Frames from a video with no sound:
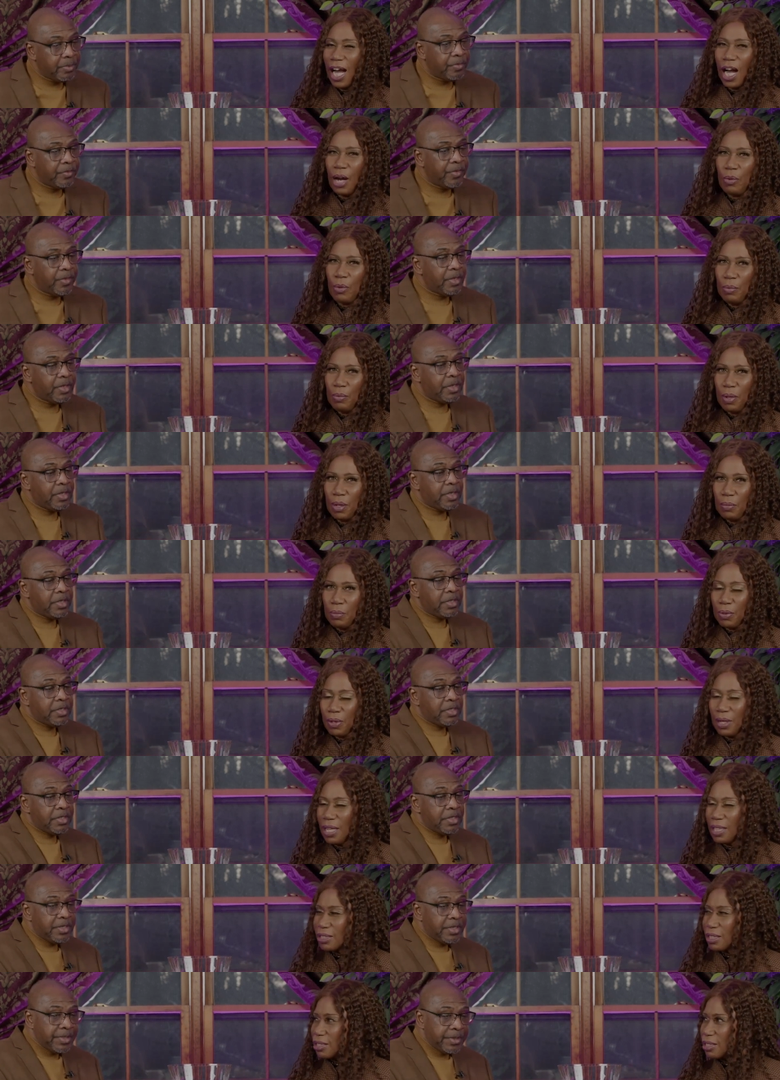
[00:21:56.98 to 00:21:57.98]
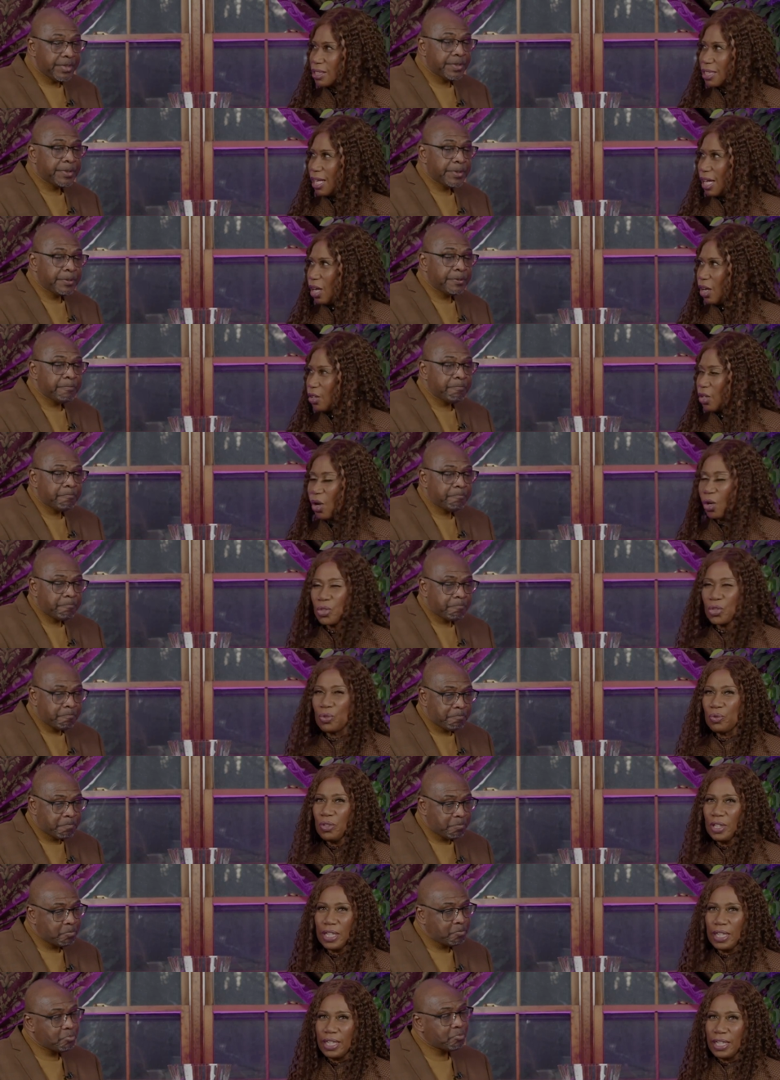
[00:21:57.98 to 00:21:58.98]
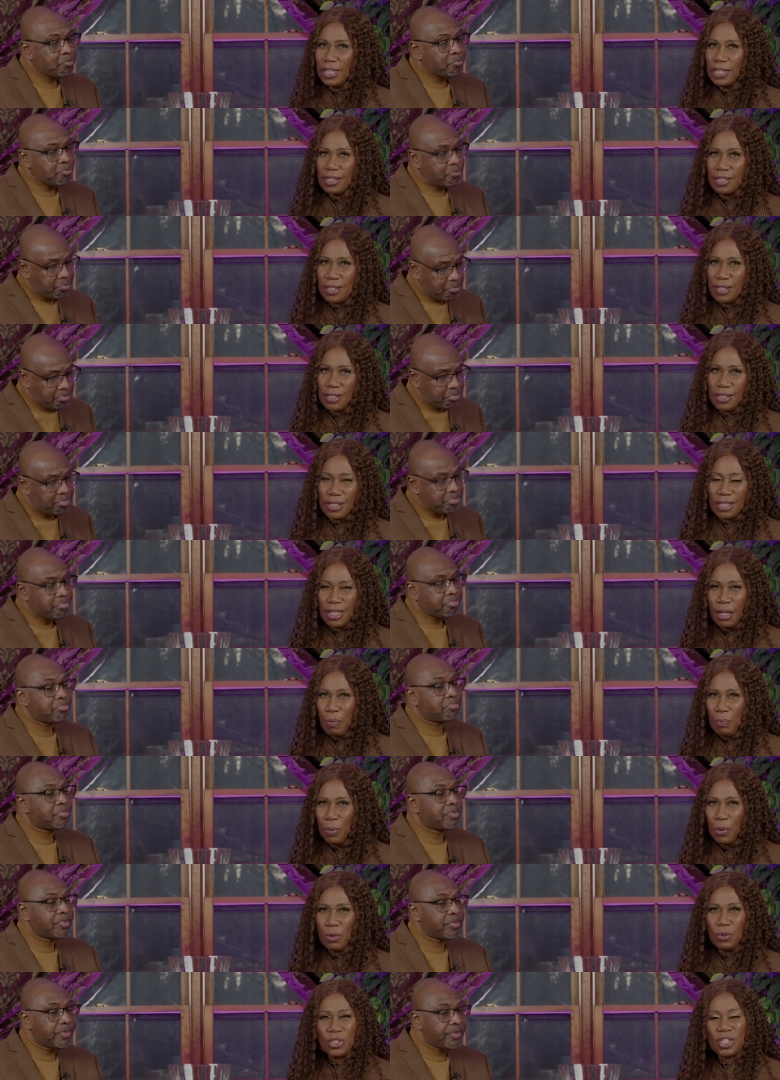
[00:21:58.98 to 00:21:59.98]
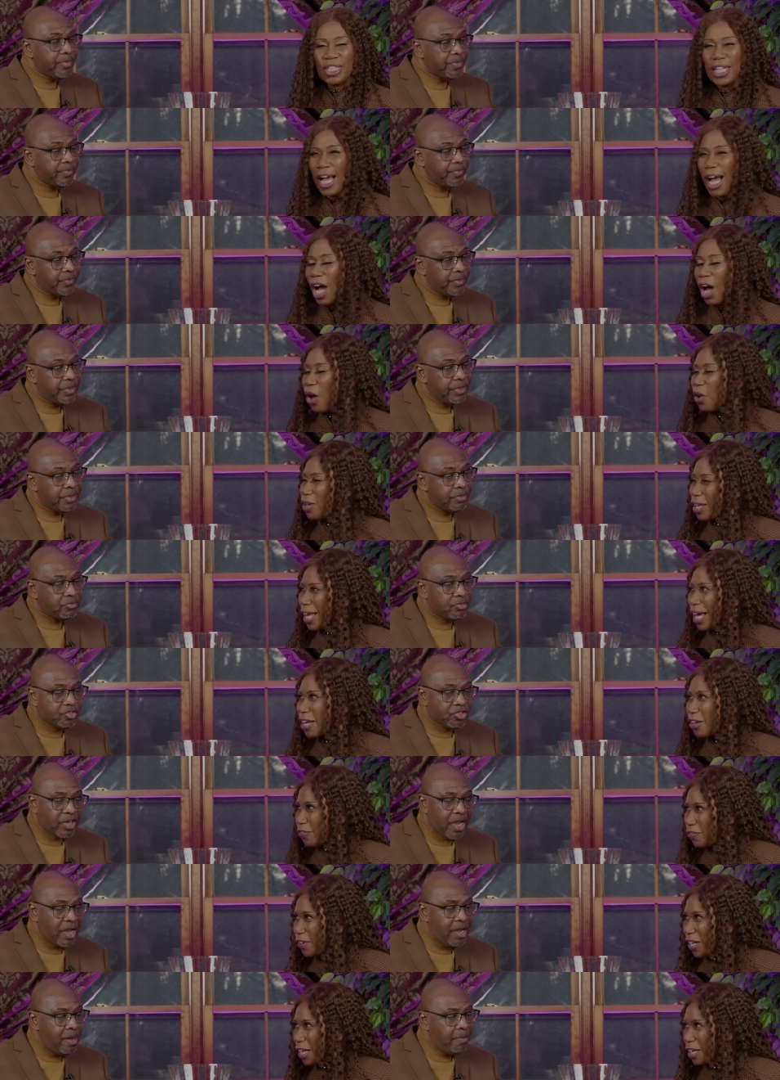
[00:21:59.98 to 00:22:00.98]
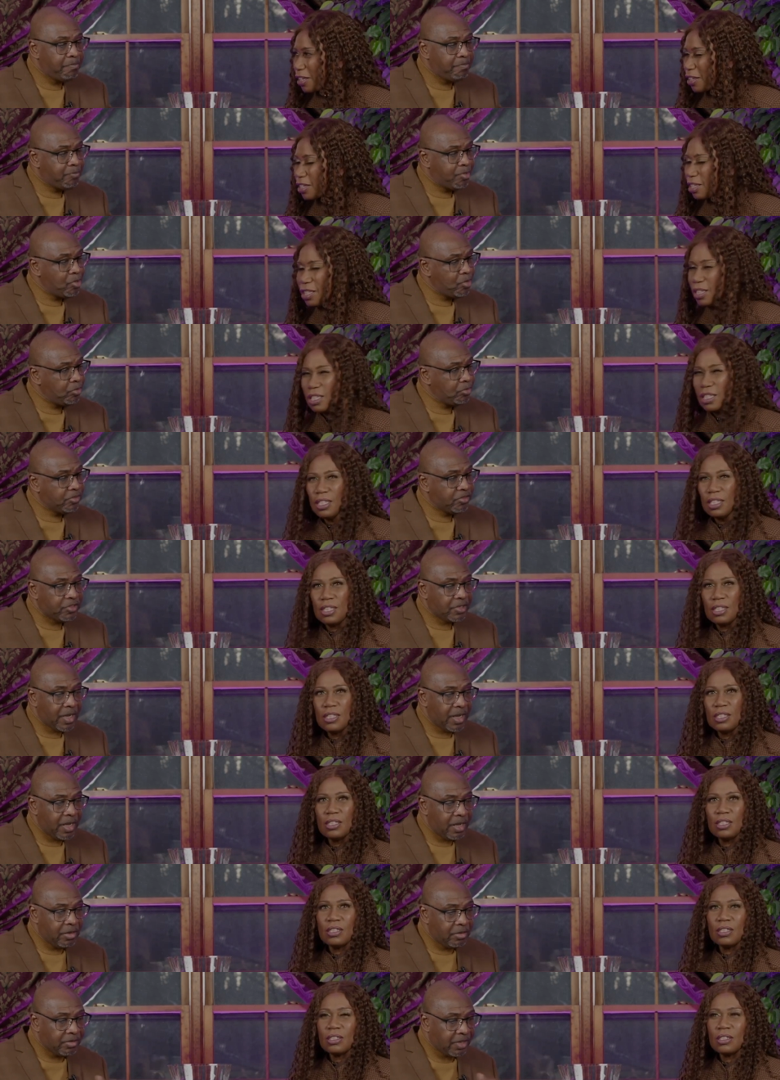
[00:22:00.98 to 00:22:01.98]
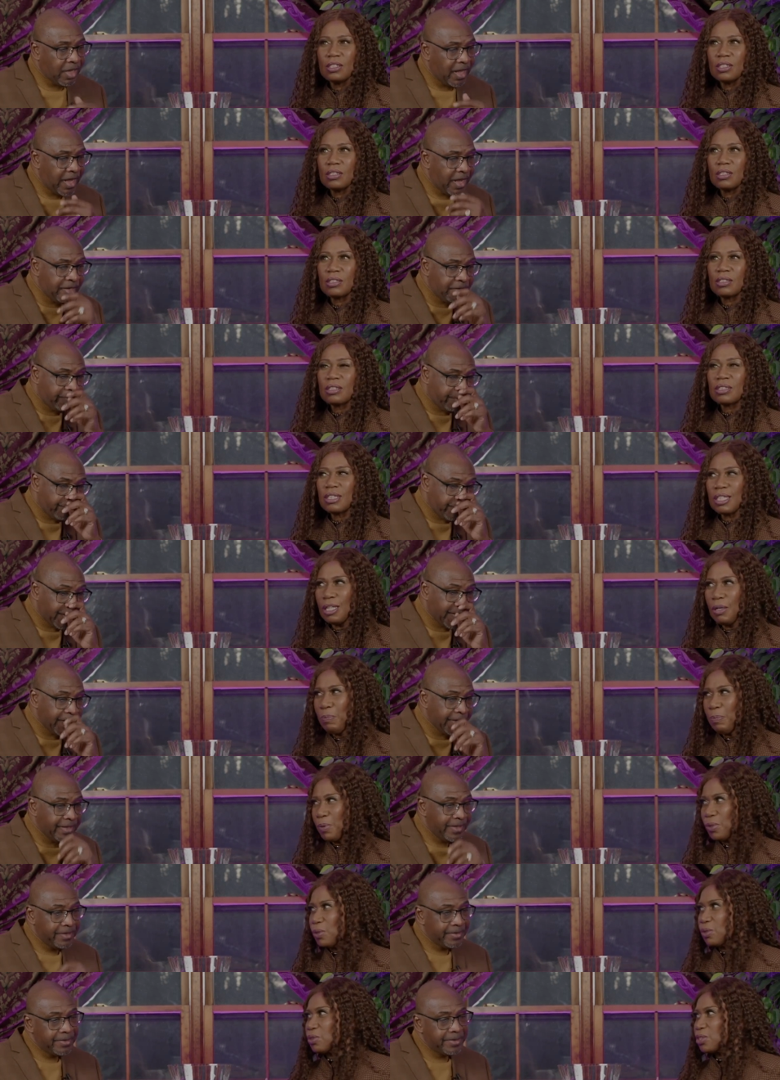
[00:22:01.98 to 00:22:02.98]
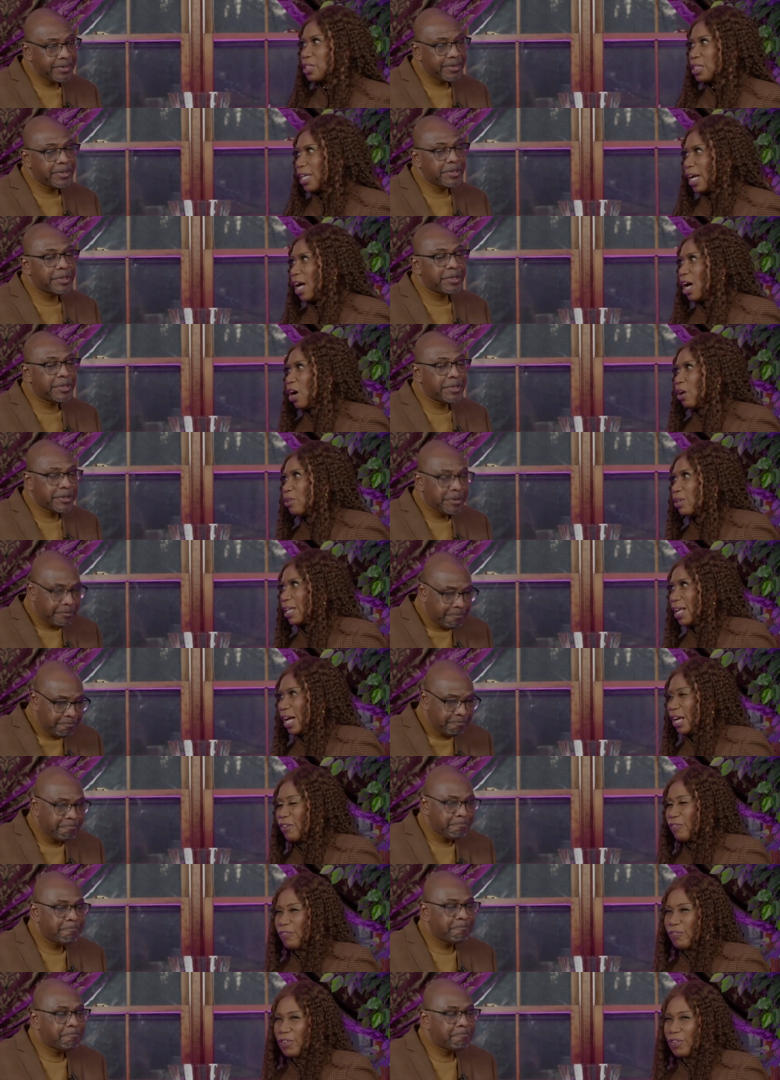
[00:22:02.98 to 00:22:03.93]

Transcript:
Speaker 1: I remember as a child, all you need is simple childlike simple
Speaker 2: faith. childlike
Speaker 1: simple faith. childlike